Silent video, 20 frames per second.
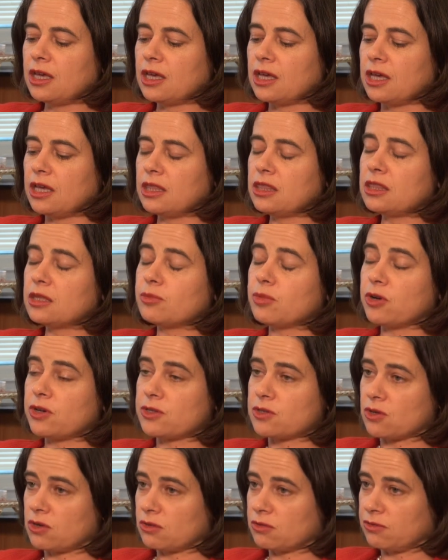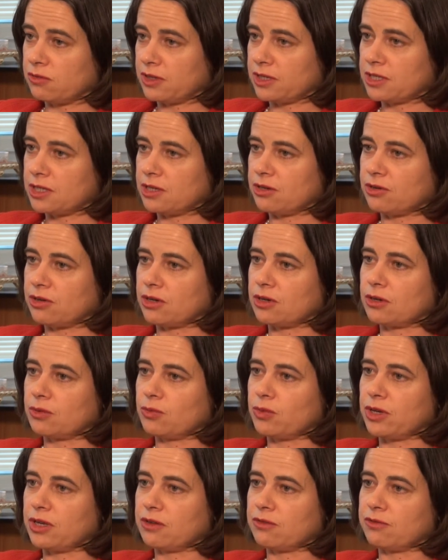In the post-conflict era,
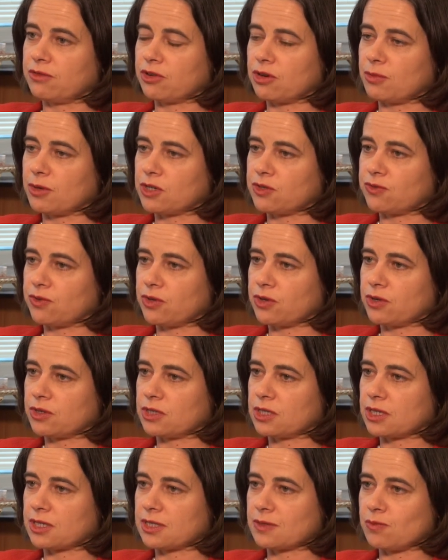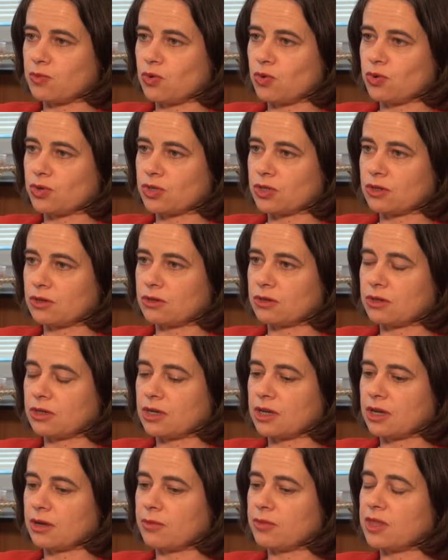we have very much focused our support
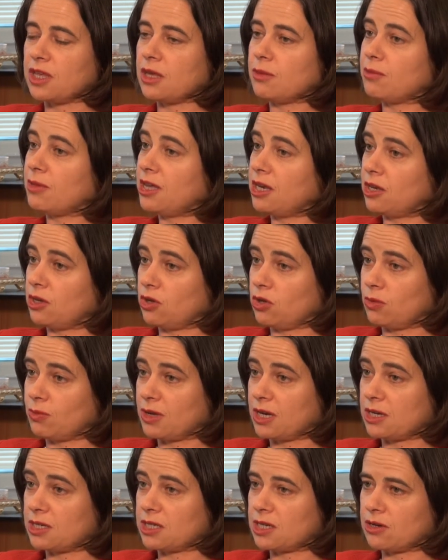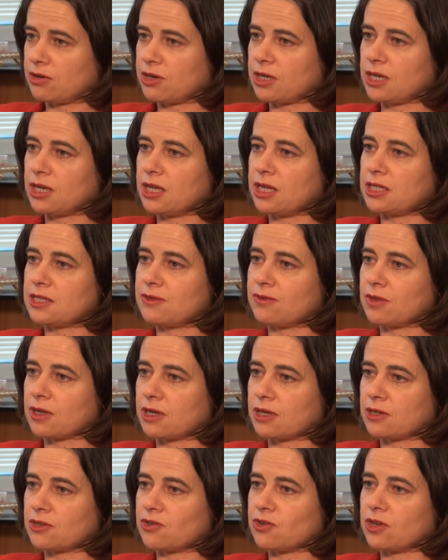on the immediate humanitarian needs of the
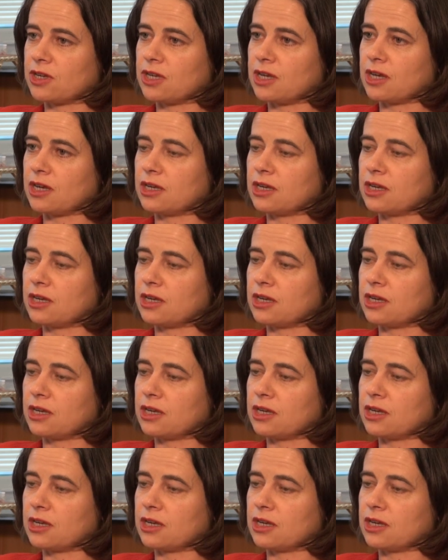country.